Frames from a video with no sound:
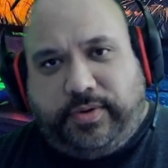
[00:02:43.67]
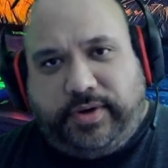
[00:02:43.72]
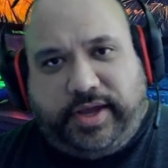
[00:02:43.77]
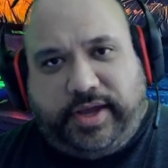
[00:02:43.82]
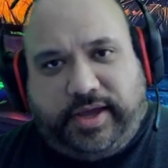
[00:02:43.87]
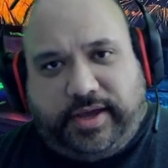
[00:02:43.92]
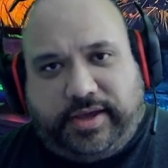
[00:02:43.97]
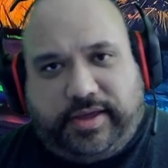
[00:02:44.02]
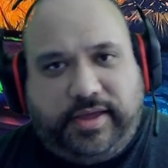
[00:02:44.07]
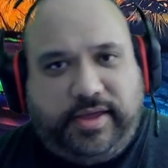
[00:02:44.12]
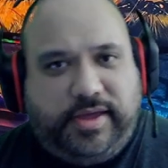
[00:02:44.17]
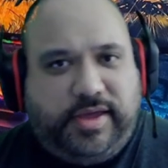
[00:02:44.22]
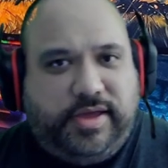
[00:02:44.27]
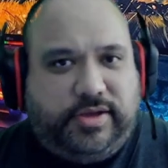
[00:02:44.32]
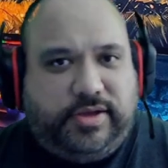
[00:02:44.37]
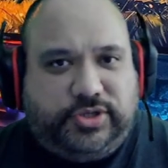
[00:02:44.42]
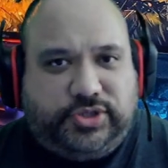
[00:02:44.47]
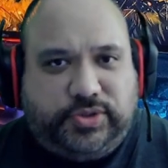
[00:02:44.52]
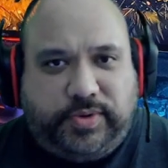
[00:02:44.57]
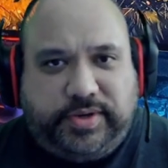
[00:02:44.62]
Or heck,
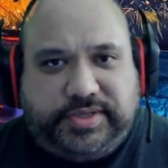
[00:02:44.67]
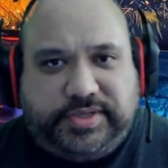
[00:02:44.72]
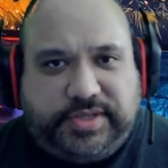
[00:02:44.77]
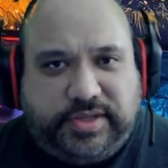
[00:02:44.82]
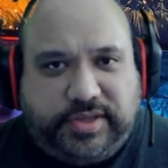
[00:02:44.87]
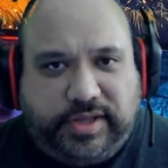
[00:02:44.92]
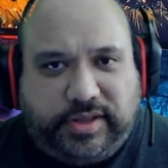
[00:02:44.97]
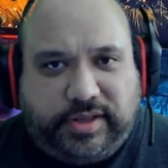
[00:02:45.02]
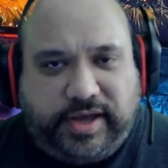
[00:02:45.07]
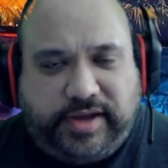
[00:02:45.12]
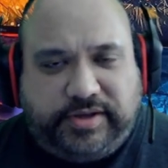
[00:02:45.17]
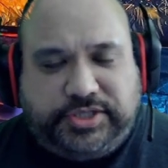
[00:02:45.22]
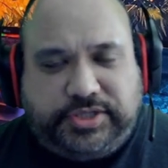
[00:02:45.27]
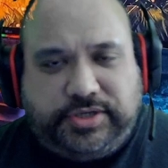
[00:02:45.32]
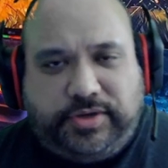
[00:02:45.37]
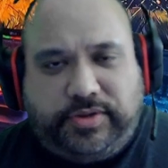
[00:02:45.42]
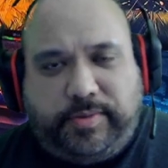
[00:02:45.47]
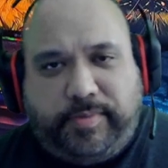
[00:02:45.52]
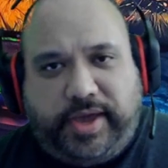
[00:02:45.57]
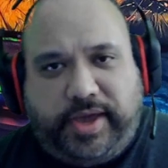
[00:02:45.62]
join us on the live
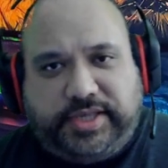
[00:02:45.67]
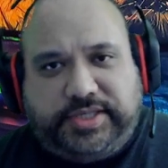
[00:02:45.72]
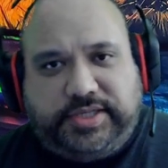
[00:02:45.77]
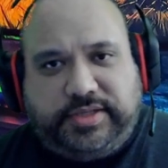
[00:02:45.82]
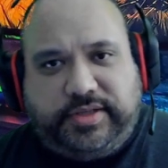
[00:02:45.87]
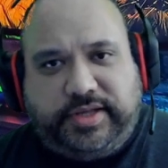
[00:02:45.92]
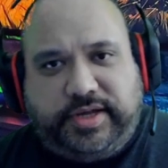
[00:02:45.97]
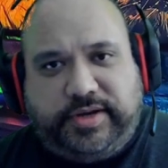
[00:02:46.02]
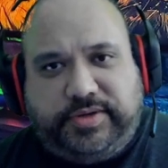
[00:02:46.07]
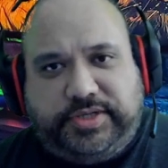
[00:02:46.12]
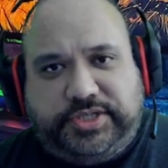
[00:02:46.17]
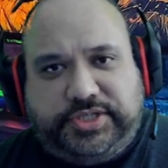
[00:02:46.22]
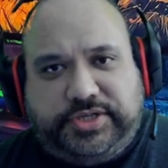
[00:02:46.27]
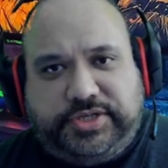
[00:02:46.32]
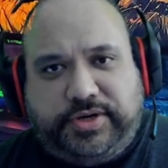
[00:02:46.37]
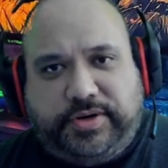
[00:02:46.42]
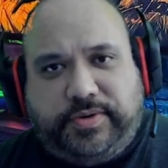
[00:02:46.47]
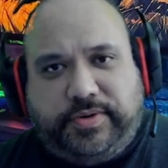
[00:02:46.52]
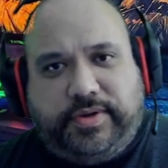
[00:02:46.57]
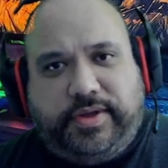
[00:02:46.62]
show, the Max and Larry
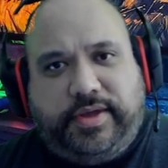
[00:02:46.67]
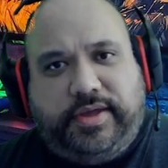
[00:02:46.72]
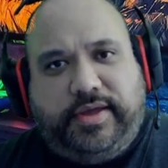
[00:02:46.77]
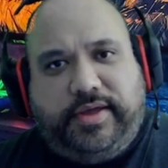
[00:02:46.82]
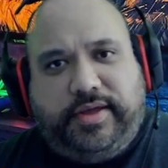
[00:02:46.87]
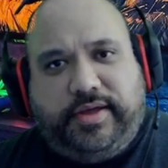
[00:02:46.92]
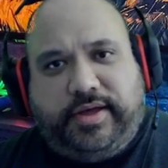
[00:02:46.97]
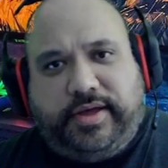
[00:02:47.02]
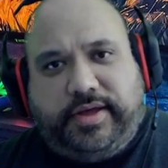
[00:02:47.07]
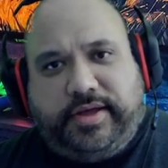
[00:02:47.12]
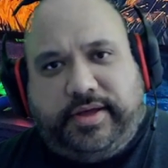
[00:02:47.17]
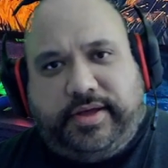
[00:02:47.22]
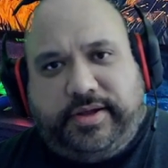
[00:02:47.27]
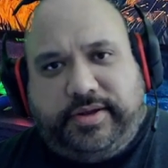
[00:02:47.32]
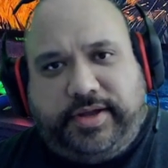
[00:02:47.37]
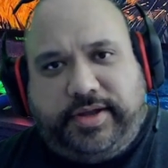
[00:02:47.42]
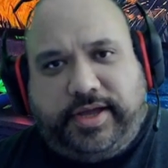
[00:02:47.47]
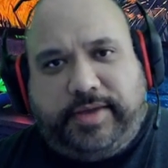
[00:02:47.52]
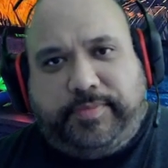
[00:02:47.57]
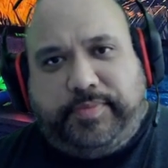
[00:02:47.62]
Show,
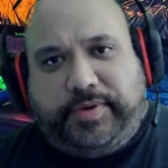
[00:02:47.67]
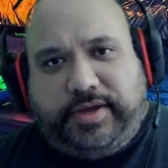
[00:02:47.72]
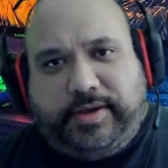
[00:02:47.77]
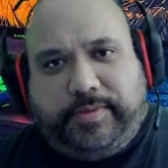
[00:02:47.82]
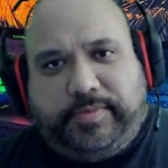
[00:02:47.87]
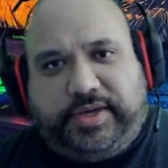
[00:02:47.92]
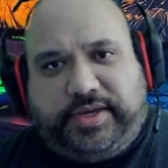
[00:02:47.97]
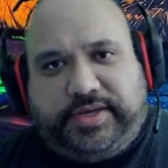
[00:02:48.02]
9 p.m.